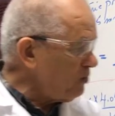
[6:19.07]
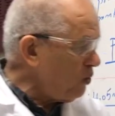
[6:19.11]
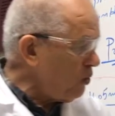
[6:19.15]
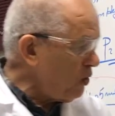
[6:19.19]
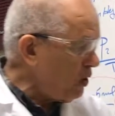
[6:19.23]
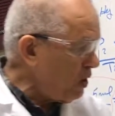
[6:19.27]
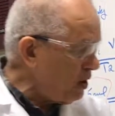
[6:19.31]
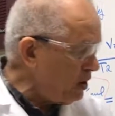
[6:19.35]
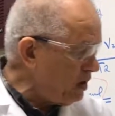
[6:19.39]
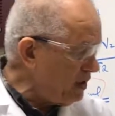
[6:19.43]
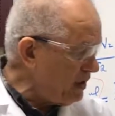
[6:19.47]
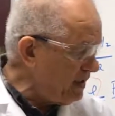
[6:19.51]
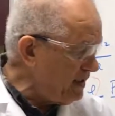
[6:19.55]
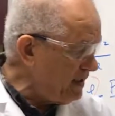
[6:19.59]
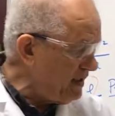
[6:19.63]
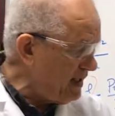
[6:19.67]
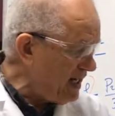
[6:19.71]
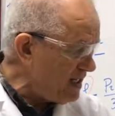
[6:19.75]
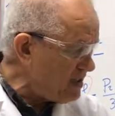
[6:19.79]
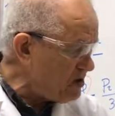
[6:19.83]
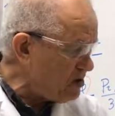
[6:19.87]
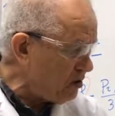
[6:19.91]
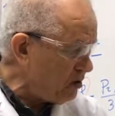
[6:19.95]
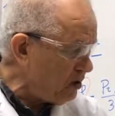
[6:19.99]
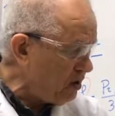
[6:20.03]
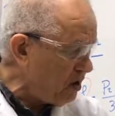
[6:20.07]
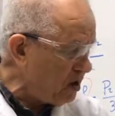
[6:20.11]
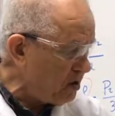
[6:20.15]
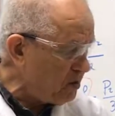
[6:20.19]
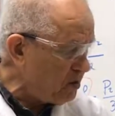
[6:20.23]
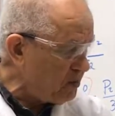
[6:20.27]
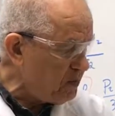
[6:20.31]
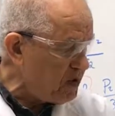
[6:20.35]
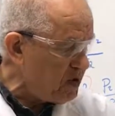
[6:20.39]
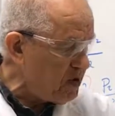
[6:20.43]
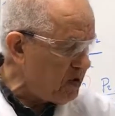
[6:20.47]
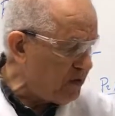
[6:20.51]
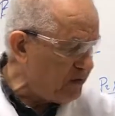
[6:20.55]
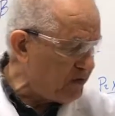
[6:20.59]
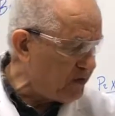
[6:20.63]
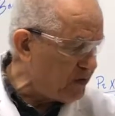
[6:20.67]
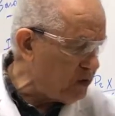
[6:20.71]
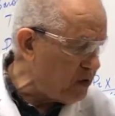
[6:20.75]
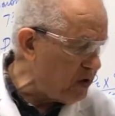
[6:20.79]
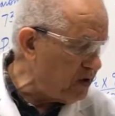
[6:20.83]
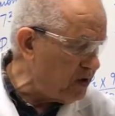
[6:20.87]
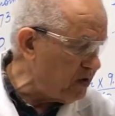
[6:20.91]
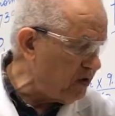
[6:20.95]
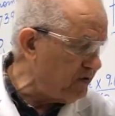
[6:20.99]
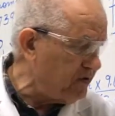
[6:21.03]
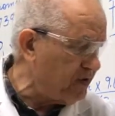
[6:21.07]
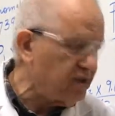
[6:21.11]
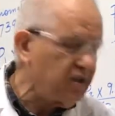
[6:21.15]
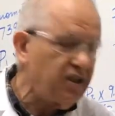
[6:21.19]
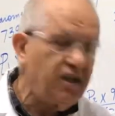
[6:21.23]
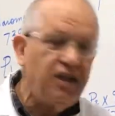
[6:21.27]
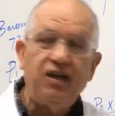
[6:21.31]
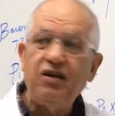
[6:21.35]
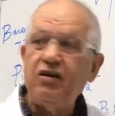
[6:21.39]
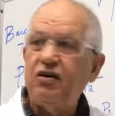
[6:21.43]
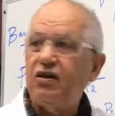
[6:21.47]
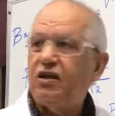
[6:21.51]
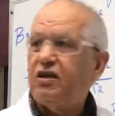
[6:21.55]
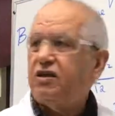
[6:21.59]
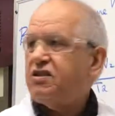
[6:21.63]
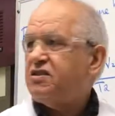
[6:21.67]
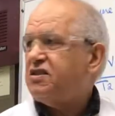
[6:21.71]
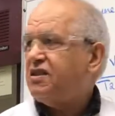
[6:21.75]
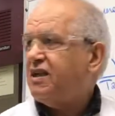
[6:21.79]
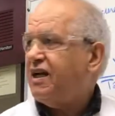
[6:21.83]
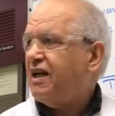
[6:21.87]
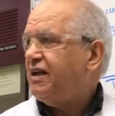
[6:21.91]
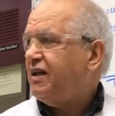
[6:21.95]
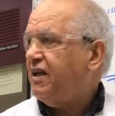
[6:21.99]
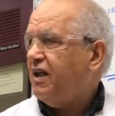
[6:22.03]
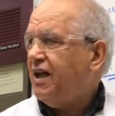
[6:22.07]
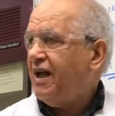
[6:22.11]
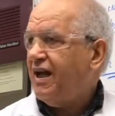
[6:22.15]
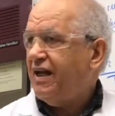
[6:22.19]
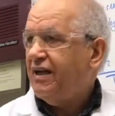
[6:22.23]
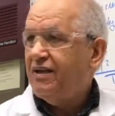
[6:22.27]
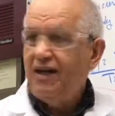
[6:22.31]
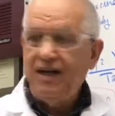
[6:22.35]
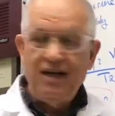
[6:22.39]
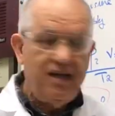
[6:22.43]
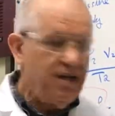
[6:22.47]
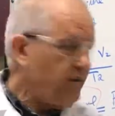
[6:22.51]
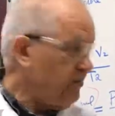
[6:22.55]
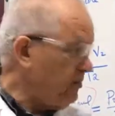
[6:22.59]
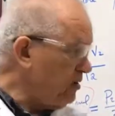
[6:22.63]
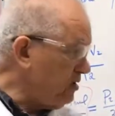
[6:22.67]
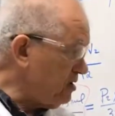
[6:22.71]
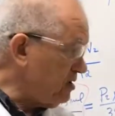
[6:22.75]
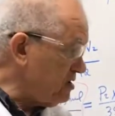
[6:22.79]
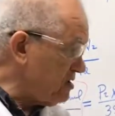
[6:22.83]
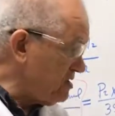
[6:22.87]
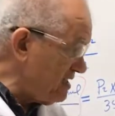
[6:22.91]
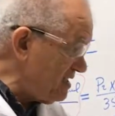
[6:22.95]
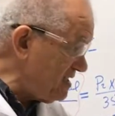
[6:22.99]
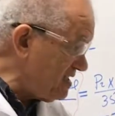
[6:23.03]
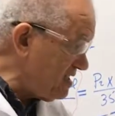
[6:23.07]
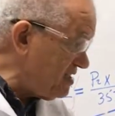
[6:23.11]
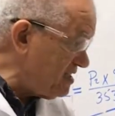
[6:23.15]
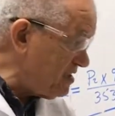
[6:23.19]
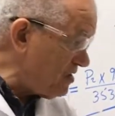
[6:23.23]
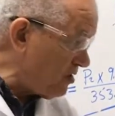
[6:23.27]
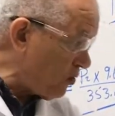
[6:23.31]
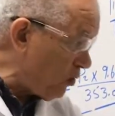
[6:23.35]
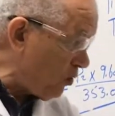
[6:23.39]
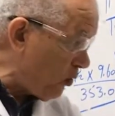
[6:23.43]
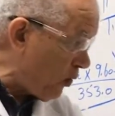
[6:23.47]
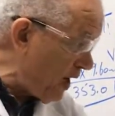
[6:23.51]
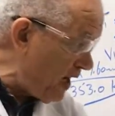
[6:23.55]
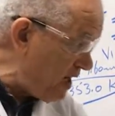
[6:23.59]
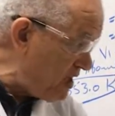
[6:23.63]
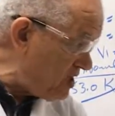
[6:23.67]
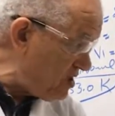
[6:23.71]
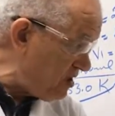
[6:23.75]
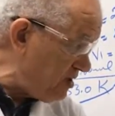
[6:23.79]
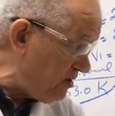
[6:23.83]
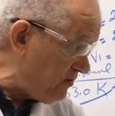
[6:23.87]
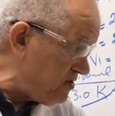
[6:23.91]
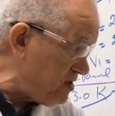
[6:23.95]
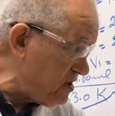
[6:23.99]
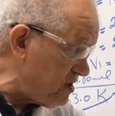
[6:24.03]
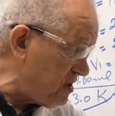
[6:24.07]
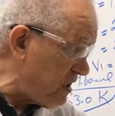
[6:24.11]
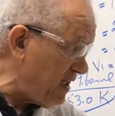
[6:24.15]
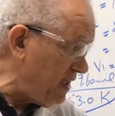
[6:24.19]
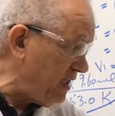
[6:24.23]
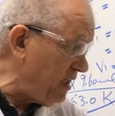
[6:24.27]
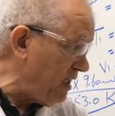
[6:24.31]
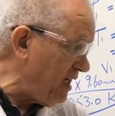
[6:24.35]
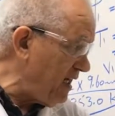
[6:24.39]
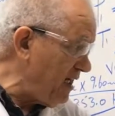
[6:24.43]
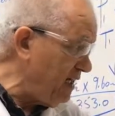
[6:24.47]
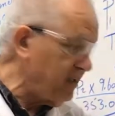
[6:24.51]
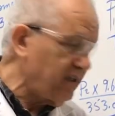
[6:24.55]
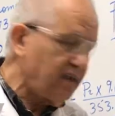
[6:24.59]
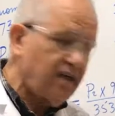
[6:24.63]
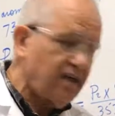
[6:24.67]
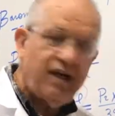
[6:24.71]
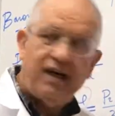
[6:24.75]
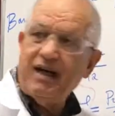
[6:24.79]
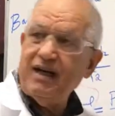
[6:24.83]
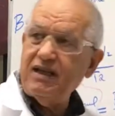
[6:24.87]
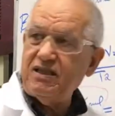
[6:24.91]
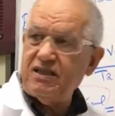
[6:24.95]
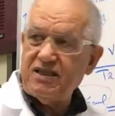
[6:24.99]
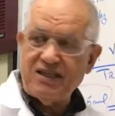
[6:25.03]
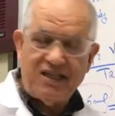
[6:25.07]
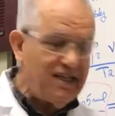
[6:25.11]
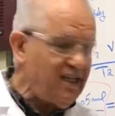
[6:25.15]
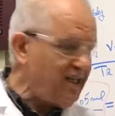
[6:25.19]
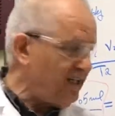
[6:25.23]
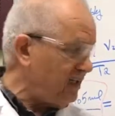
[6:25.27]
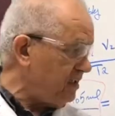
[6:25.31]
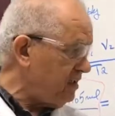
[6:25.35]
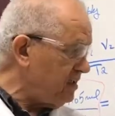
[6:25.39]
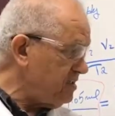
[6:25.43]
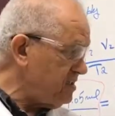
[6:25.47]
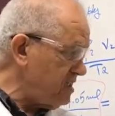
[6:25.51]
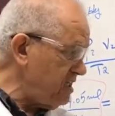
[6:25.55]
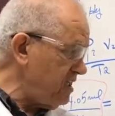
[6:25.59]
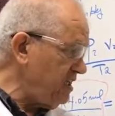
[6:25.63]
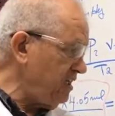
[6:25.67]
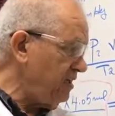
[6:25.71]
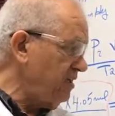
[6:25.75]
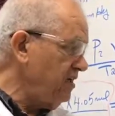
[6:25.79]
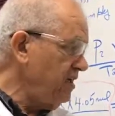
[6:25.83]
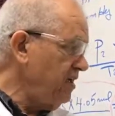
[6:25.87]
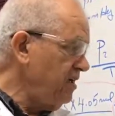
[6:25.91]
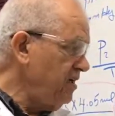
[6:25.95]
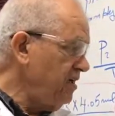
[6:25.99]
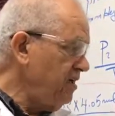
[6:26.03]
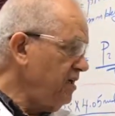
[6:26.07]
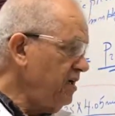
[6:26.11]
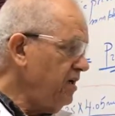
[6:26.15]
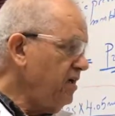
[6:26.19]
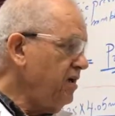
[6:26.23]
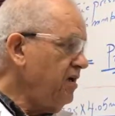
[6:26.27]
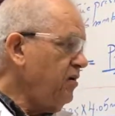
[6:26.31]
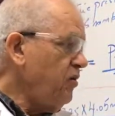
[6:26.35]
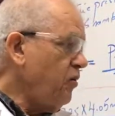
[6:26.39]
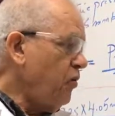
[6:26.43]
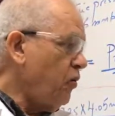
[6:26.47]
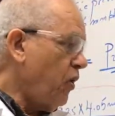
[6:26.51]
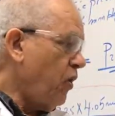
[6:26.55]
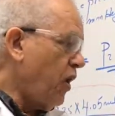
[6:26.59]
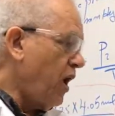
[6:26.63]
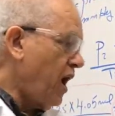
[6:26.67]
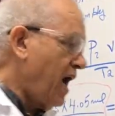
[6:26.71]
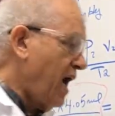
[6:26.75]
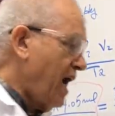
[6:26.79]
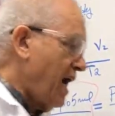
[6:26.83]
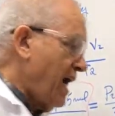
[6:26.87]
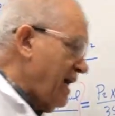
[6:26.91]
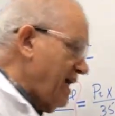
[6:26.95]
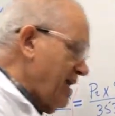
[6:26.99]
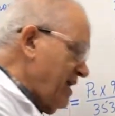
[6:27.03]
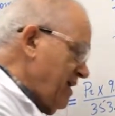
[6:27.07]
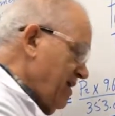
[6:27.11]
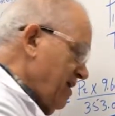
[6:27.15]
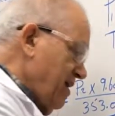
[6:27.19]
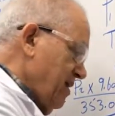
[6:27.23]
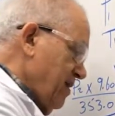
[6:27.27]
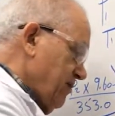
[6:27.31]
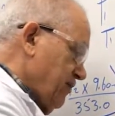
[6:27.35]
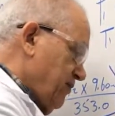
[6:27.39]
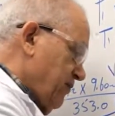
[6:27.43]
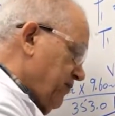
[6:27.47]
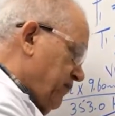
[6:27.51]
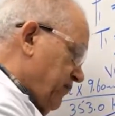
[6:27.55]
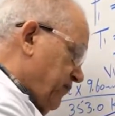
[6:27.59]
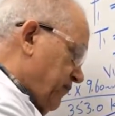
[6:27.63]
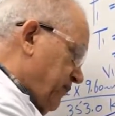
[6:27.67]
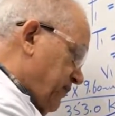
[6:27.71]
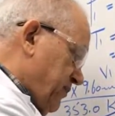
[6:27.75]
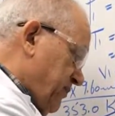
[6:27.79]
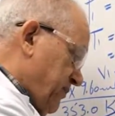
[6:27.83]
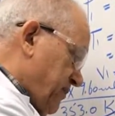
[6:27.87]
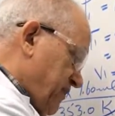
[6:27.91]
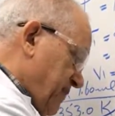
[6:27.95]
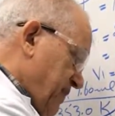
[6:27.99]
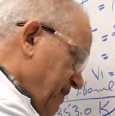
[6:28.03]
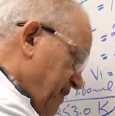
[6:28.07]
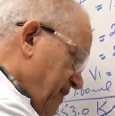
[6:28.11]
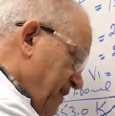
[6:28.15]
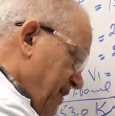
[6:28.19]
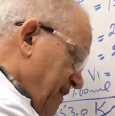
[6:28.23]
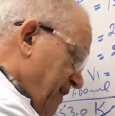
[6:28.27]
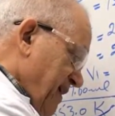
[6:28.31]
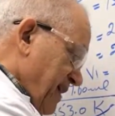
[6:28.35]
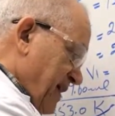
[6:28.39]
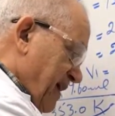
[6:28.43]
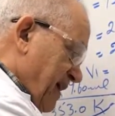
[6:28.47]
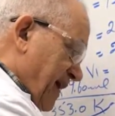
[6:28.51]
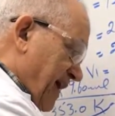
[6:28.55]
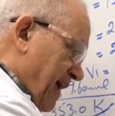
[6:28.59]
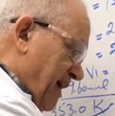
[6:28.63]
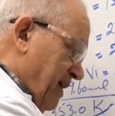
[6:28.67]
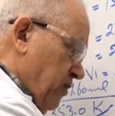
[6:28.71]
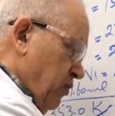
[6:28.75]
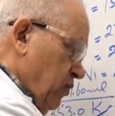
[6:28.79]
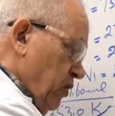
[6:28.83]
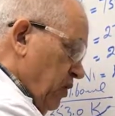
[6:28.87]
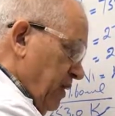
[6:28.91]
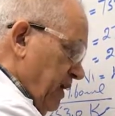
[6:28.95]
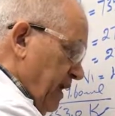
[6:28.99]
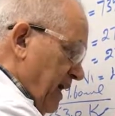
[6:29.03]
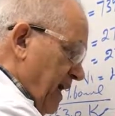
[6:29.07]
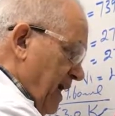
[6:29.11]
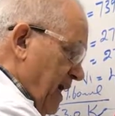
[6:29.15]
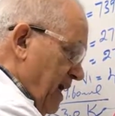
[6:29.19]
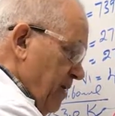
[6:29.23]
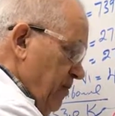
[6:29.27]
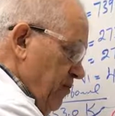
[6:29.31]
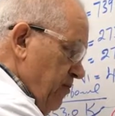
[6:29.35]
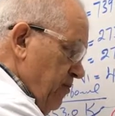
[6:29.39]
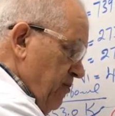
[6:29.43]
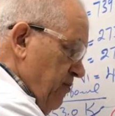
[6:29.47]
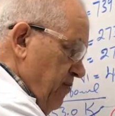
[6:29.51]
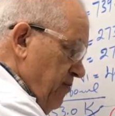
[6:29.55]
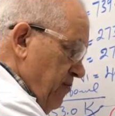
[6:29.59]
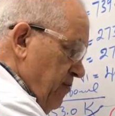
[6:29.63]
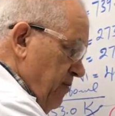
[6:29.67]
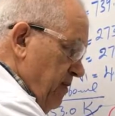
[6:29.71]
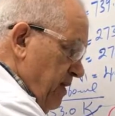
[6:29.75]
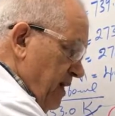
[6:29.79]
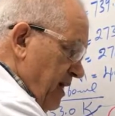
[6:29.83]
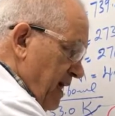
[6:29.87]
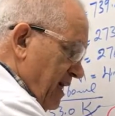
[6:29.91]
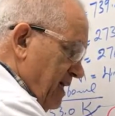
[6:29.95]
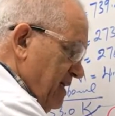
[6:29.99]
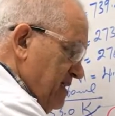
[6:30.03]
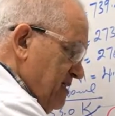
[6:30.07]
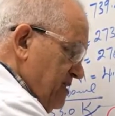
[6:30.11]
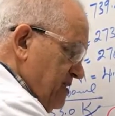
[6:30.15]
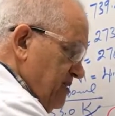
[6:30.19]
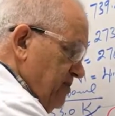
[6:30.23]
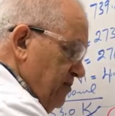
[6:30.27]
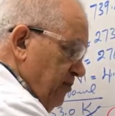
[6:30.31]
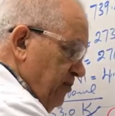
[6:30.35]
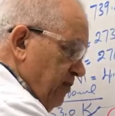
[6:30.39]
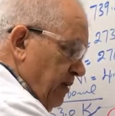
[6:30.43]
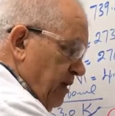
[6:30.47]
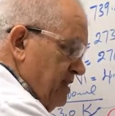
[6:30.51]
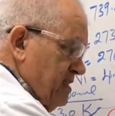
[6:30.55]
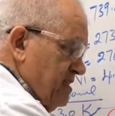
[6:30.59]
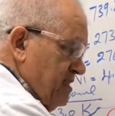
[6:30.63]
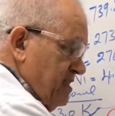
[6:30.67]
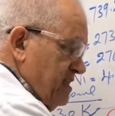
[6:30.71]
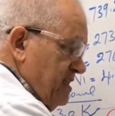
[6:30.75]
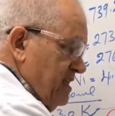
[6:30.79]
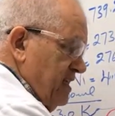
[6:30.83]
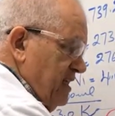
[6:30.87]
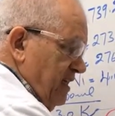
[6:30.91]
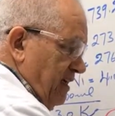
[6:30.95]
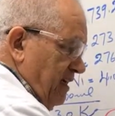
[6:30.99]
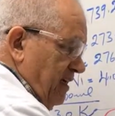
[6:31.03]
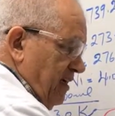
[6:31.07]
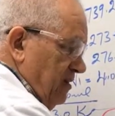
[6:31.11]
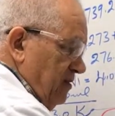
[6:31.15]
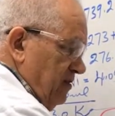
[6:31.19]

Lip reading: 1 natural log B over 1 over T, you get a straight line. Because this is equation of a straight line, right? See it, see it. Y equal mx plus c.